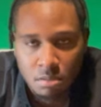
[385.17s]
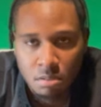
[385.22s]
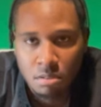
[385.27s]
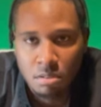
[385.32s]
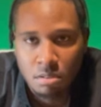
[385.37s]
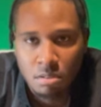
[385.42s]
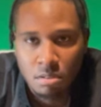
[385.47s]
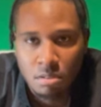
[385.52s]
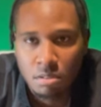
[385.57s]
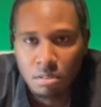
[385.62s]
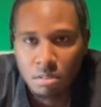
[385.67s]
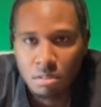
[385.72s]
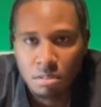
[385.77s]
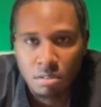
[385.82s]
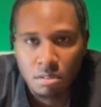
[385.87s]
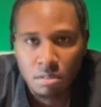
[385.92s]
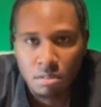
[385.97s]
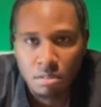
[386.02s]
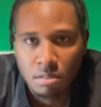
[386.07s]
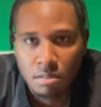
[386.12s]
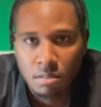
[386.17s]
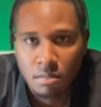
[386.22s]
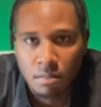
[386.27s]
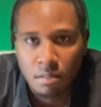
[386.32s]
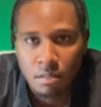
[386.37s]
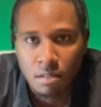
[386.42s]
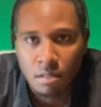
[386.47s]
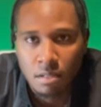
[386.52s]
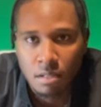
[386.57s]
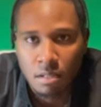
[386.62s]

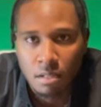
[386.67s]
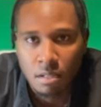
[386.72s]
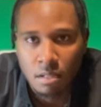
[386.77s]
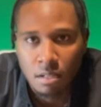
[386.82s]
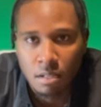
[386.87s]
Nobody speaks.